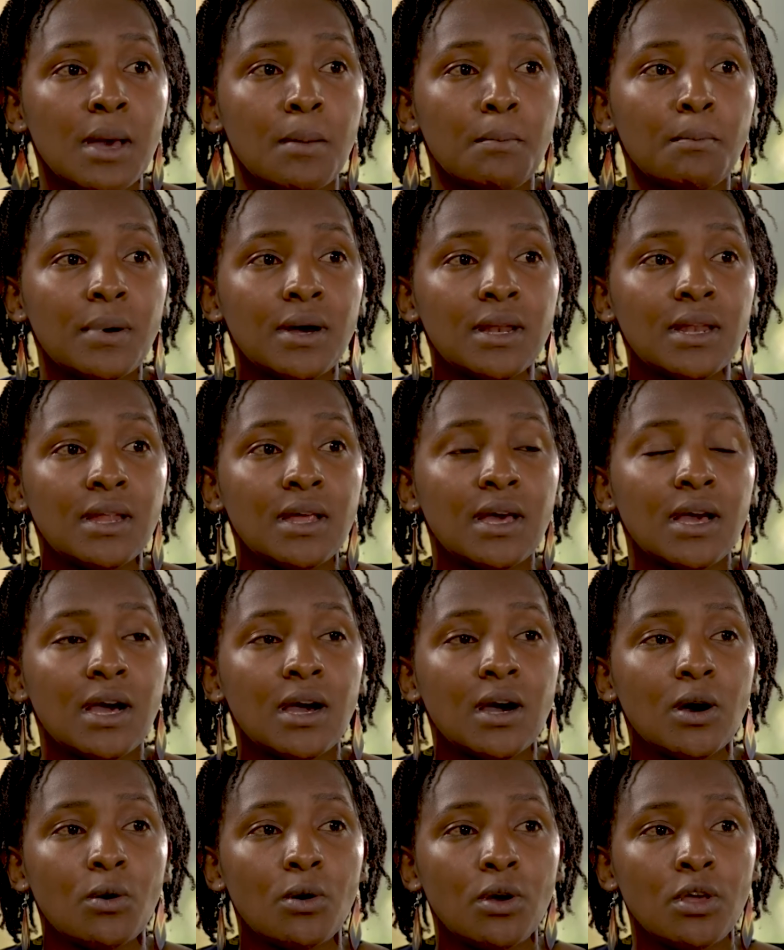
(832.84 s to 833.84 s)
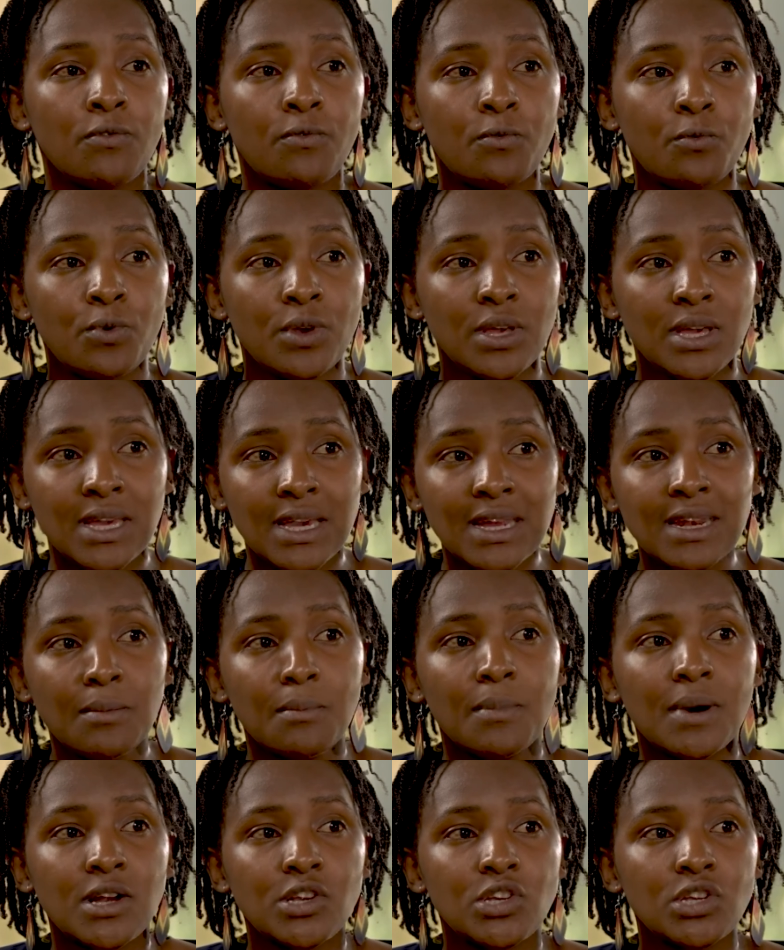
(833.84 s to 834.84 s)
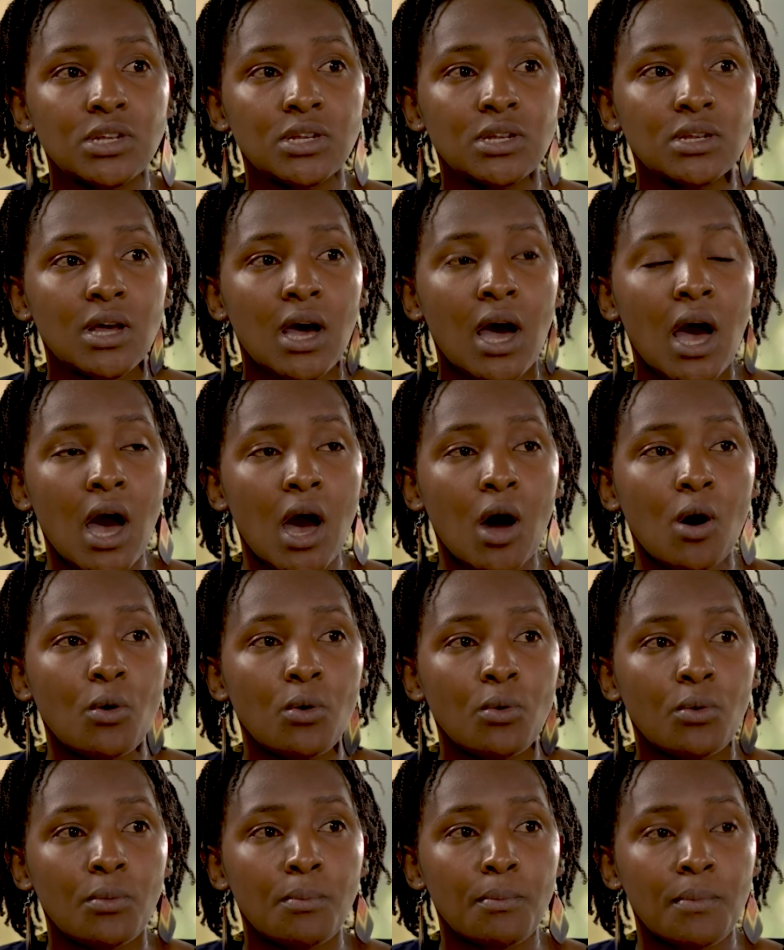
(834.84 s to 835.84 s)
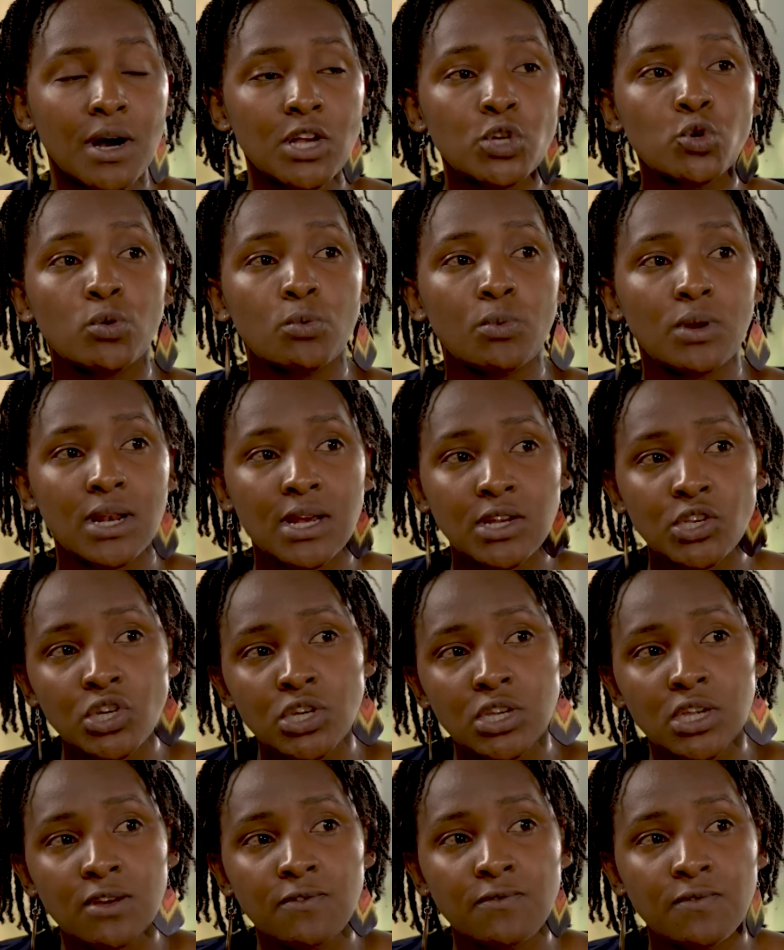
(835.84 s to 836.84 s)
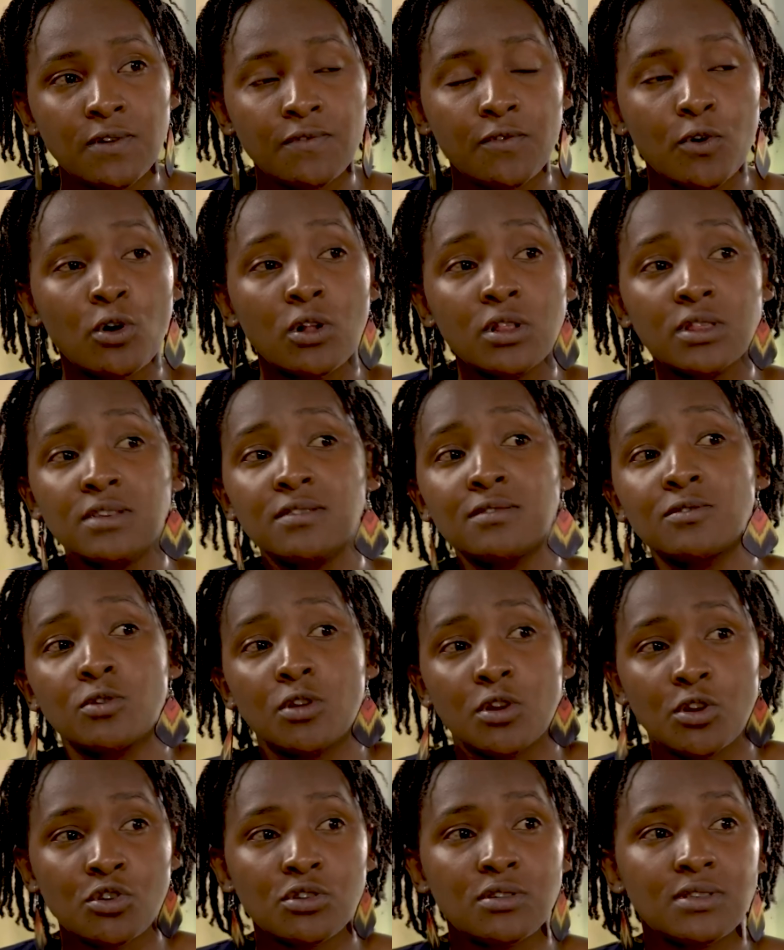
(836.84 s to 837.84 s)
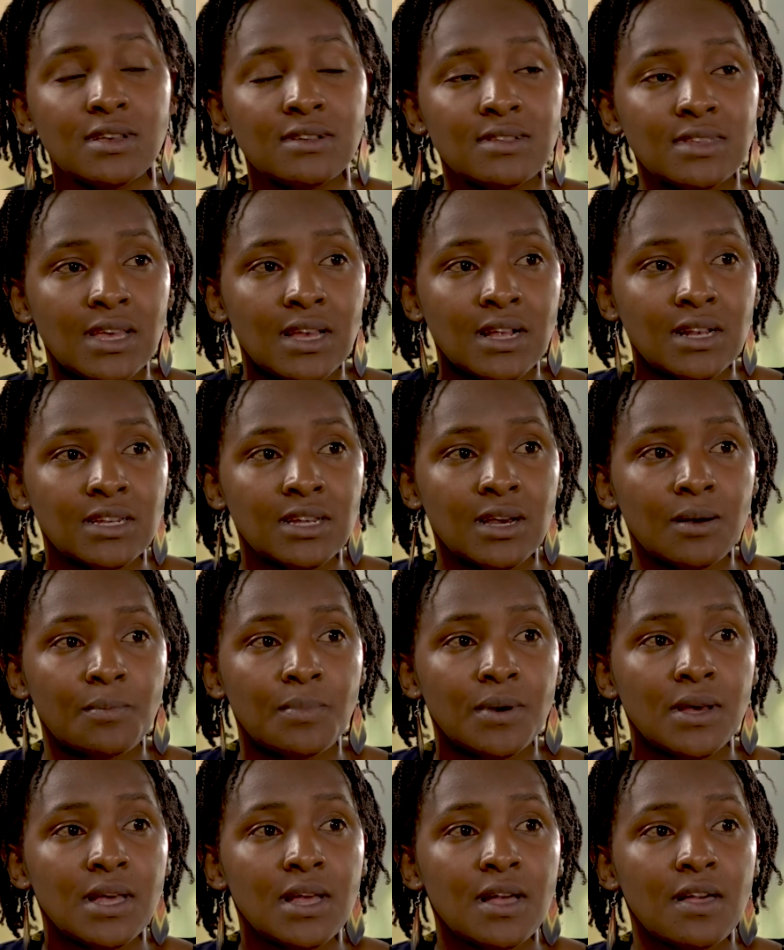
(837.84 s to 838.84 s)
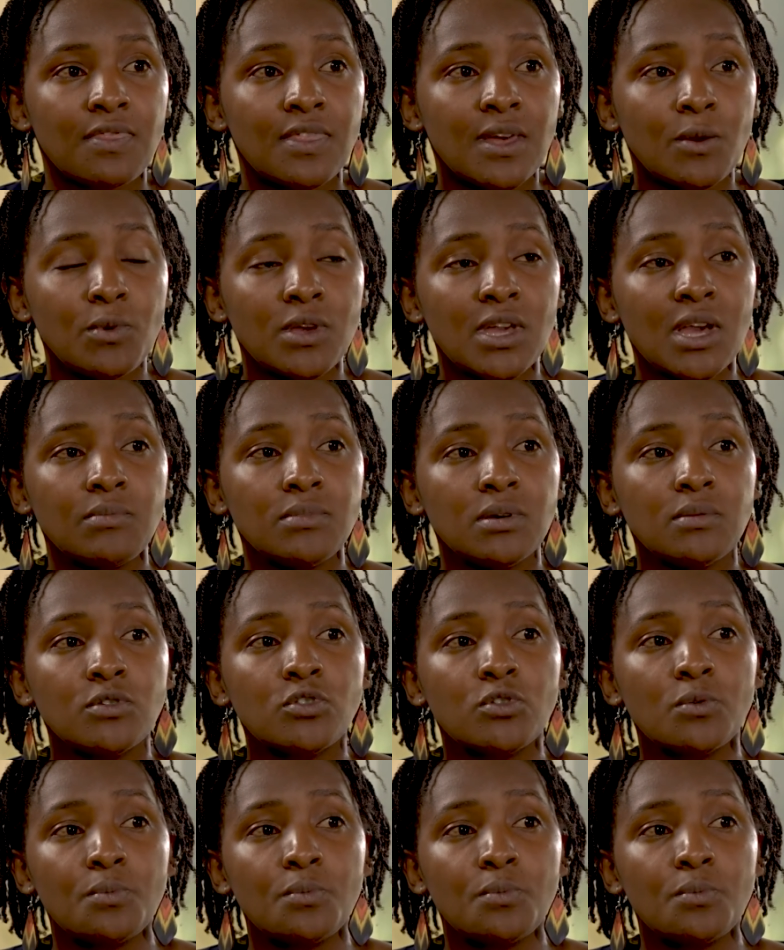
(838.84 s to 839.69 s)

But if we can imagine how much we will achieve if all these solutions are scaled up, then we can be able to